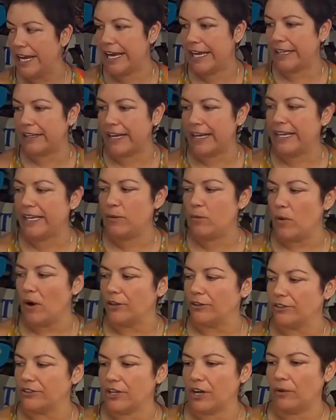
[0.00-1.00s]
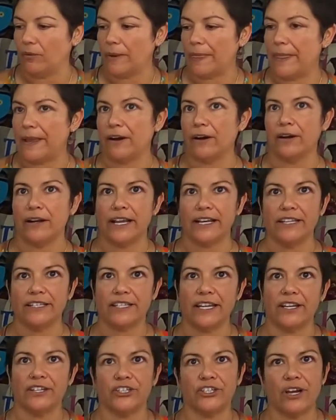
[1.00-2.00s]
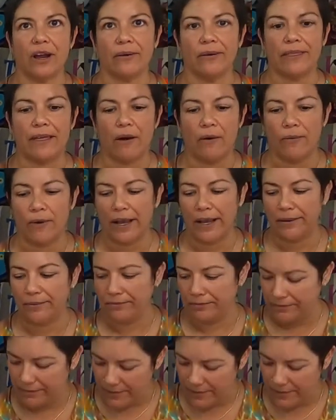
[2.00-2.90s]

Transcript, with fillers: and I heat water to go in there and I can take a shower that way.